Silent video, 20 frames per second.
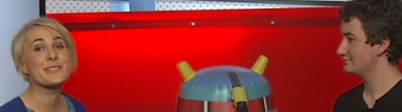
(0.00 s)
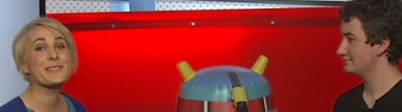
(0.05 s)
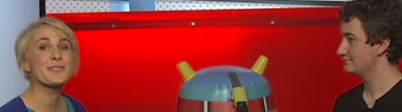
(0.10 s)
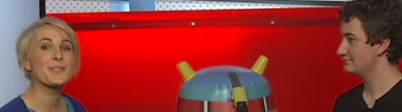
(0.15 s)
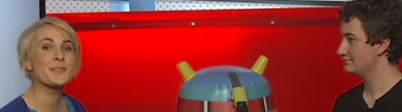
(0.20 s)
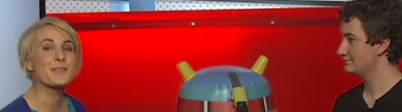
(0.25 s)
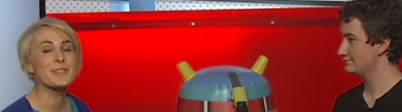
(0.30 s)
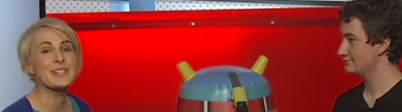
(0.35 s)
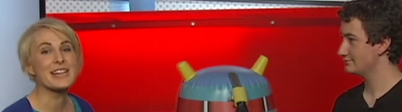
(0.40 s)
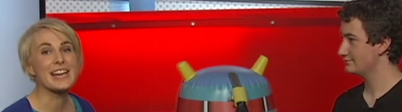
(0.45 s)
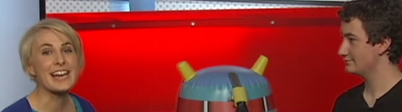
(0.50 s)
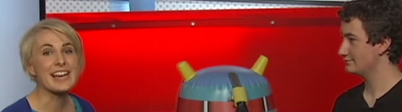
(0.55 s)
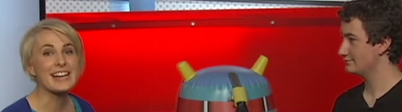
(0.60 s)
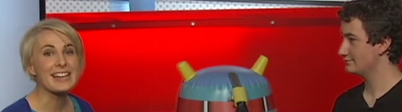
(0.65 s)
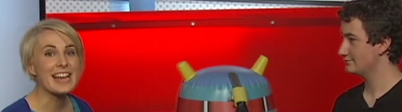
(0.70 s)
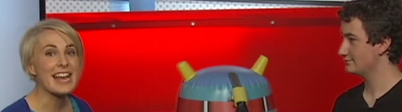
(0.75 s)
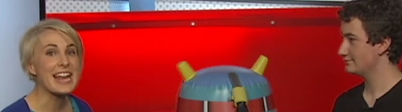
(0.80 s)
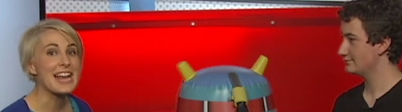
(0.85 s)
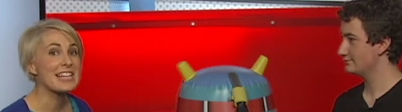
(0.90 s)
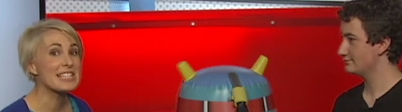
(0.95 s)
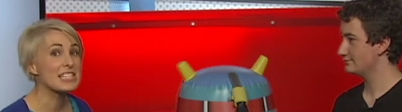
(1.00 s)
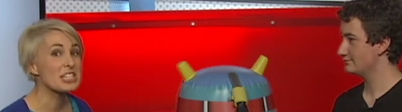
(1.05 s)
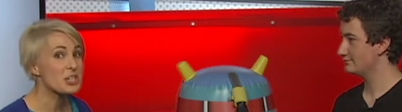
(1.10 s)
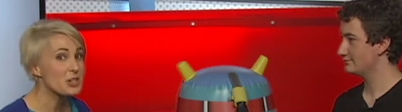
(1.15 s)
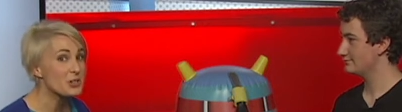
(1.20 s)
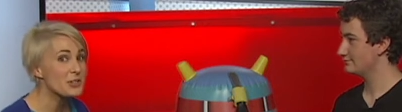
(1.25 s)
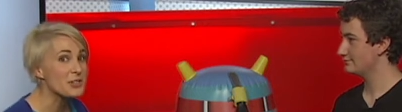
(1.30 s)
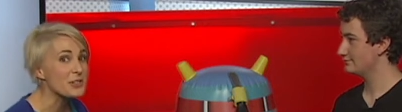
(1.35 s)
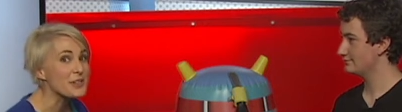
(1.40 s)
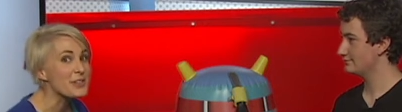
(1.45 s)
Speaker 1: 14. He's a
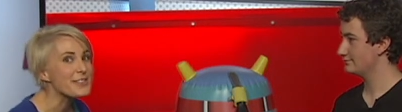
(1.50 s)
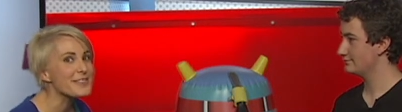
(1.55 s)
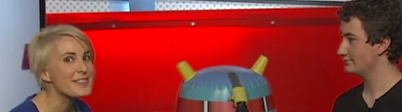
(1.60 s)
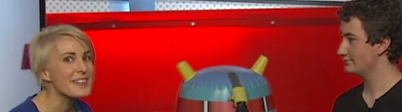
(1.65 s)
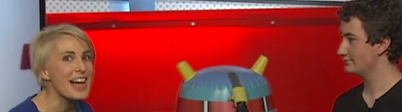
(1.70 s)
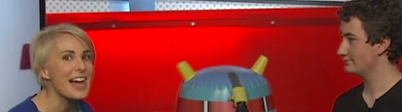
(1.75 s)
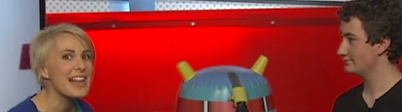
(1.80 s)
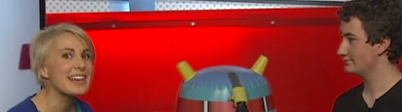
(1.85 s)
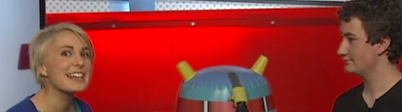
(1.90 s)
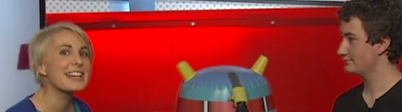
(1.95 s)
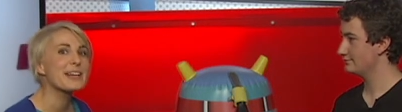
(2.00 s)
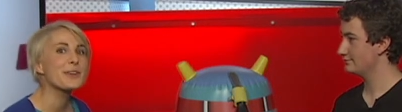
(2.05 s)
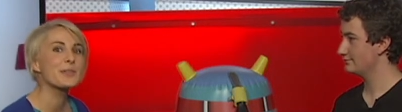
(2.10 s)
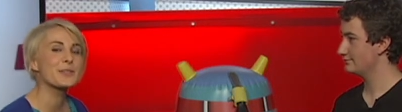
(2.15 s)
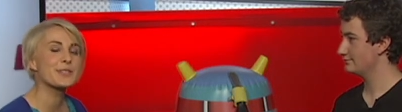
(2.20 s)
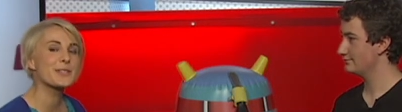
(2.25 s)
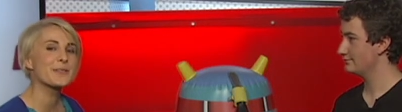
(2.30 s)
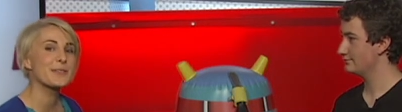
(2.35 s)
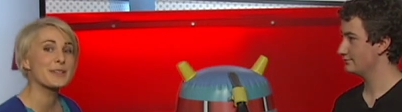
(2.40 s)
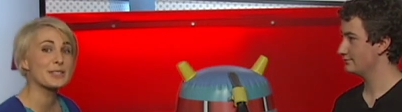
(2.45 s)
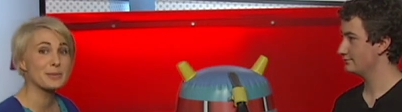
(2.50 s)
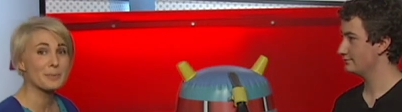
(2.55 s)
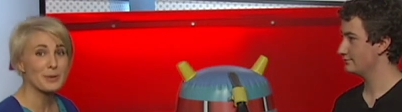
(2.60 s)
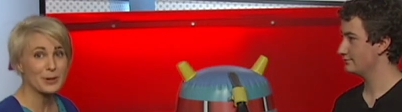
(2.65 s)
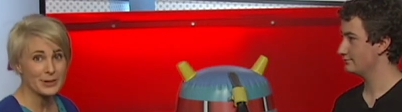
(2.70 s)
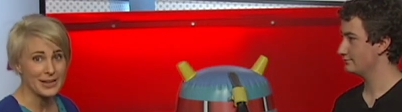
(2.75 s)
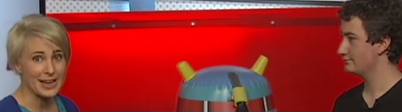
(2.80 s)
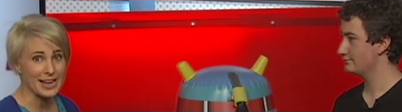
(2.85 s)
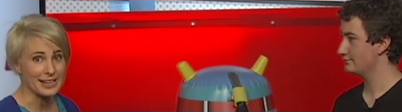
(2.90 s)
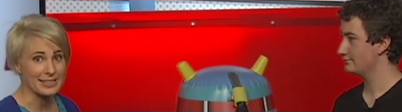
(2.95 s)
Doctor Who fan and he also runs a
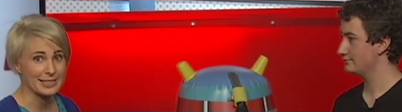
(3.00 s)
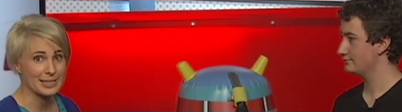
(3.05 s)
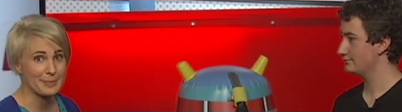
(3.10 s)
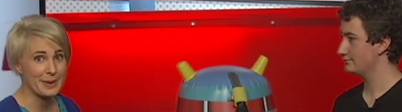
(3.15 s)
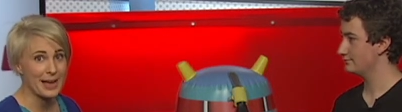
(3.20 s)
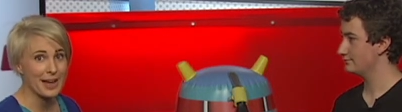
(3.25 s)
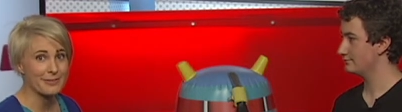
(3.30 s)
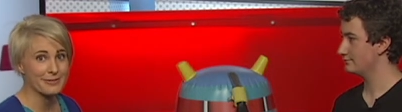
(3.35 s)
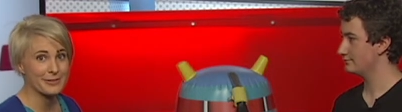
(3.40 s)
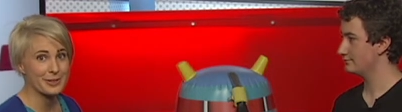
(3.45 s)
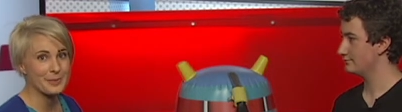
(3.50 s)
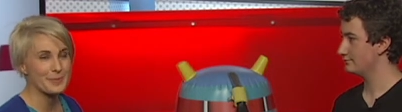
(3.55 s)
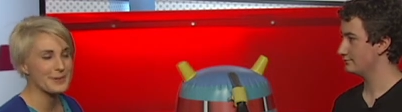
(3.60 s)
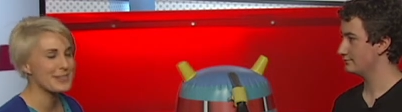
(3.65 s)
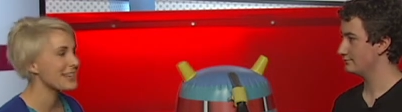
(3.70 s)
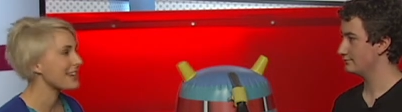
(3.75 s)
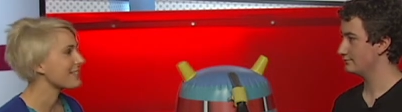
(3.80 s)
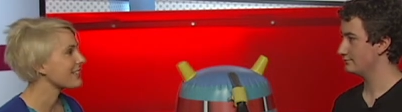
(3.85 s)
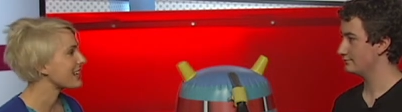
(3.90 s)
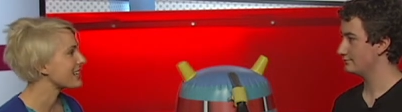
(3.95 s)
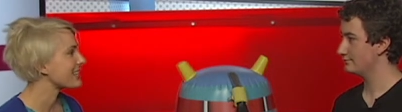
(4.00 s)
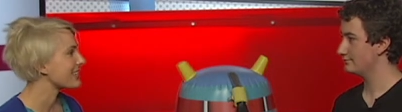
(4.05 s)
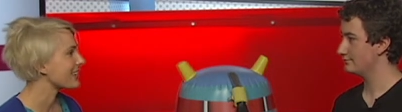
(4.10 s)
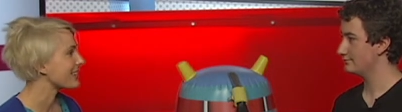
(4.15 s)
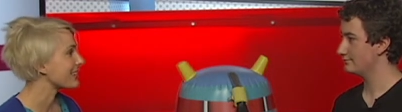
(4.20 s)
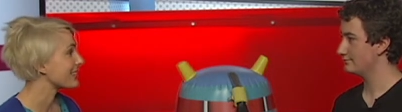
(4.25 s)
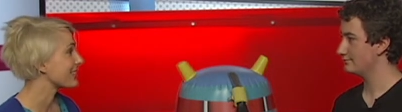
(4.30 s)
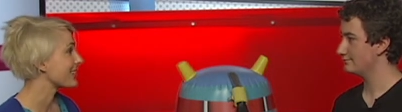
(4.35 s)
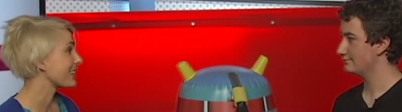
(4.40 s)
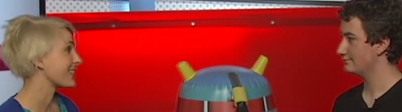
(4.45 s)
podcast about film and TV
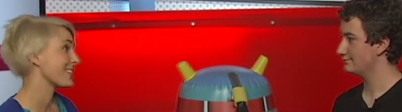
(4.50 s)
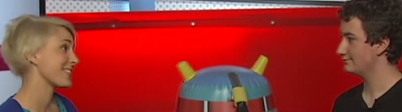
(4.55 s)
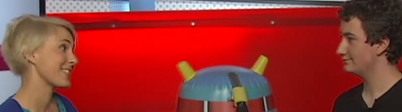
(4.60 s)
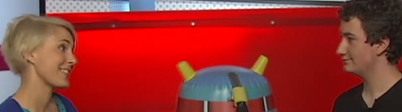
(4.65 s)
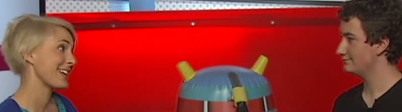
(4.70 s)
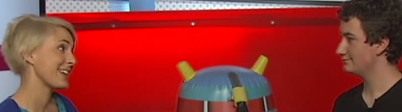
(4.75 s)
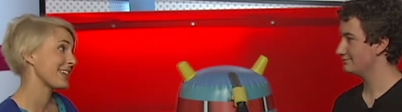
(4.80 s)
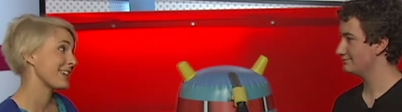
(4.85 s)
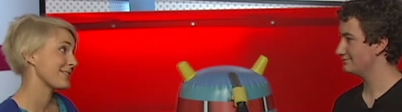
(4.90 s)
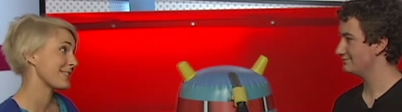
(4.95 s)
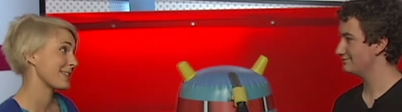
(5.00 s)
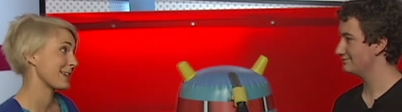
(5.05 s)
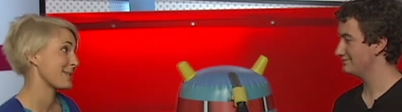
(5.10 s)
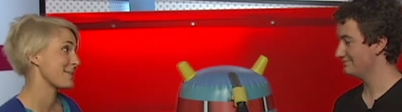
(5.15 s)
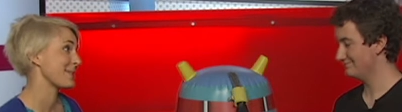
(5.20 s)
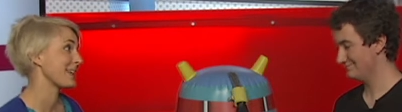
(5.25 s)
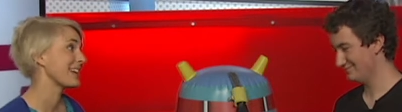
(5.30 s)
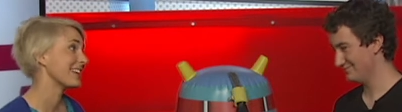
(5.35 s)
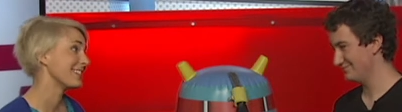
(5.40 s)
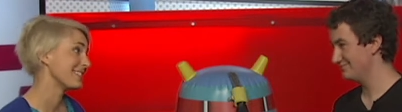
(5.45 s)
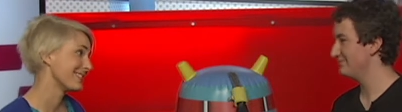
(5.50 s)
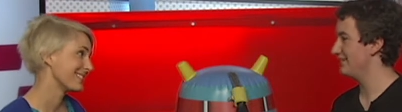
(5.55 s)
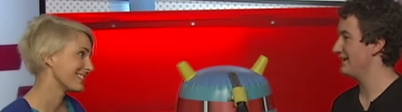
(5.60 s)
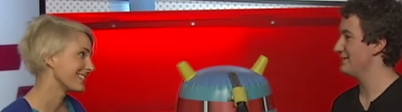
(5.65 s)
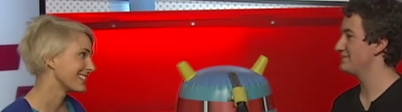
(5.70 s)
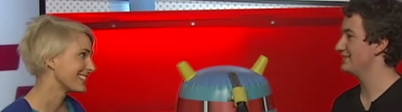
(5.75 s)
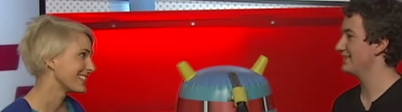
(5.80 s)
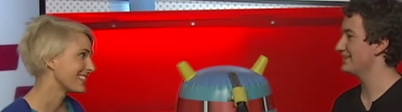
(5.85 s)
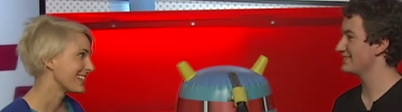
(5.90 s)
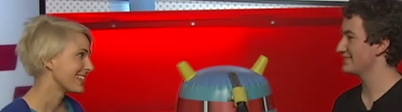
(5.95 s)
shows. So, thank you for coming in.
Speaker 2: My
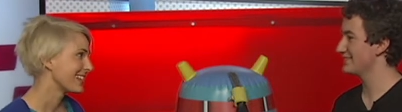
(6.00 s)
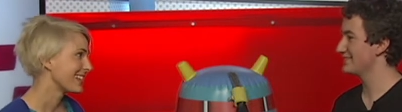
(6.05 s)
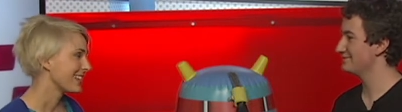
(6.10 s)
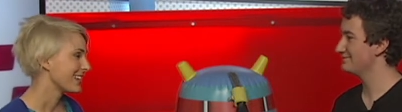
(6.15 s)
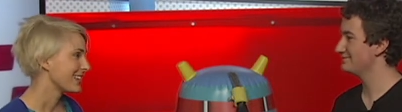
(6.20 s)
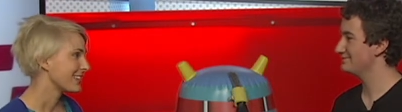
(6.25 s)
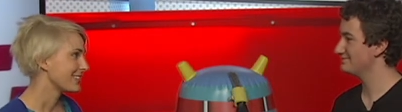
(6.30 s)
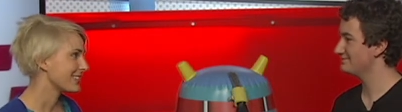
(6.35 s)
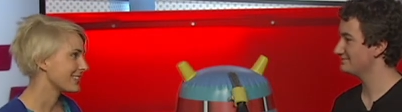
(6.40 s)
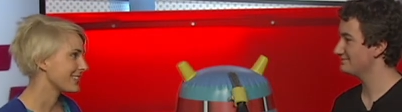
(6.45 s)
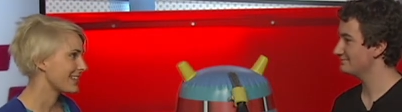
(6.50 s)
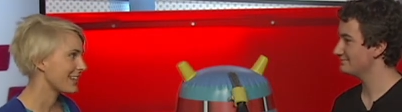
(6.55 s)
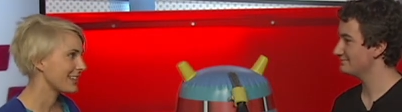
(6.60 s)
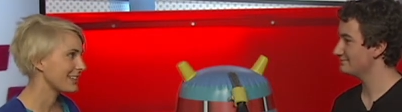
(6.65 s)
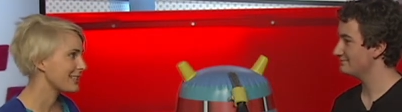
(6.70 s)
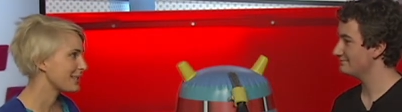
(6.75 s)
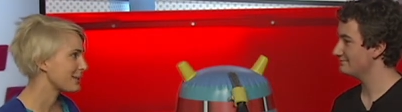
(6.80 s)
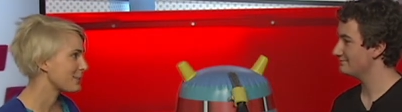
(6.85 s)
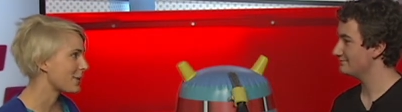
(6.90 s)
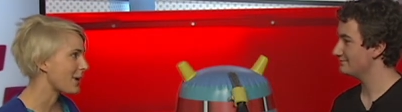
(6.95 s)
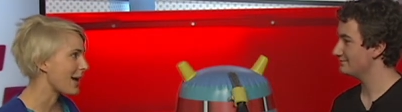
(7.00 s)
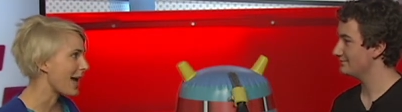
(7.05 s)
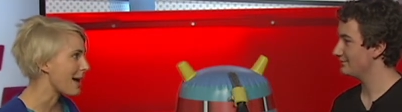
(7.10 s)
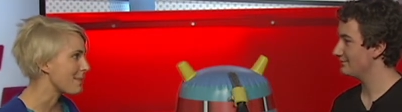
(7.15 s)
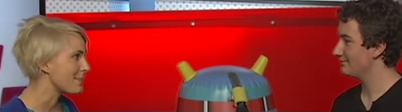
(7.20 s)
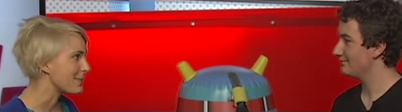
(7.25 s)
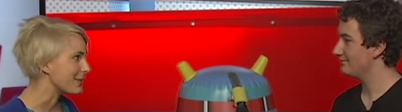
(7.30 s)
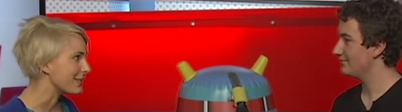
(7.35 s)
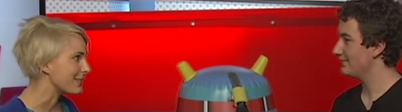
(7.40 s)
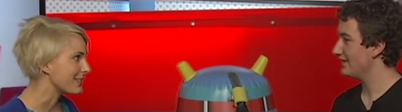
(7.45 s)
pleasure. So,
Speaker 1: tell us what
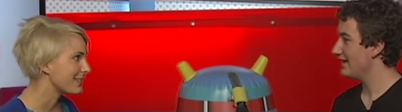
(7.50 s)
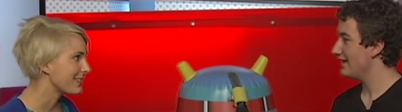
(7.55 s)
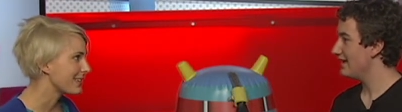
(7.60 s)
happened.